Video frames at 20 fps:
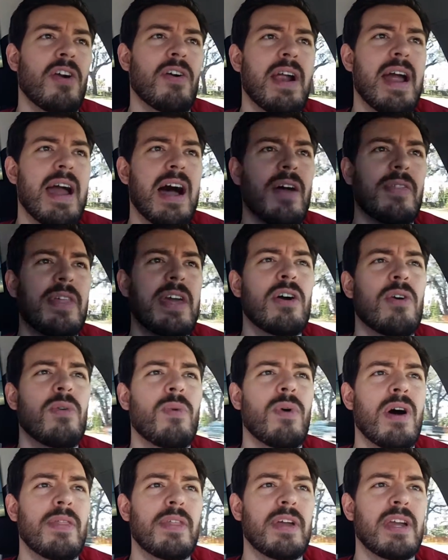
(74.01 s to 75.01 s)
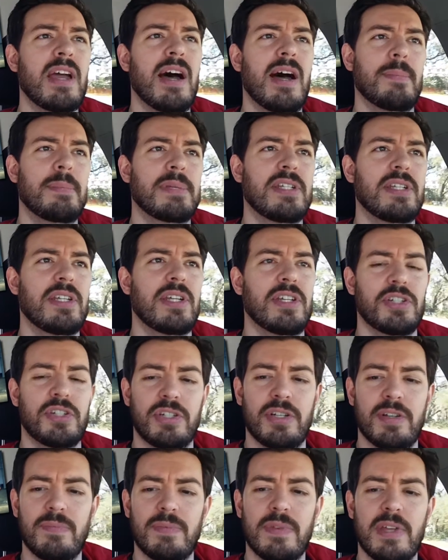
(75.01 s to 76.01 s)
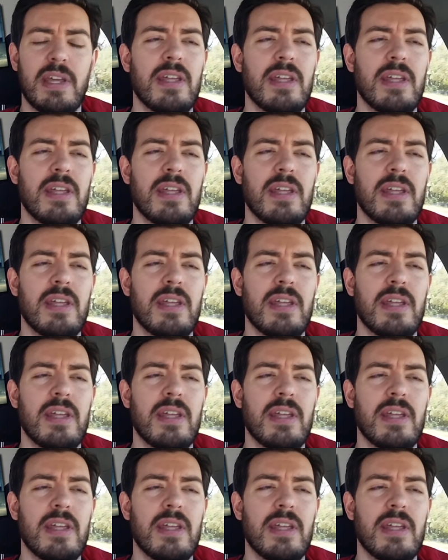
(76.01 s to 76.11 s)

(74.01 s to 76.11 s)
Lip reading: her out. They don't want the competition.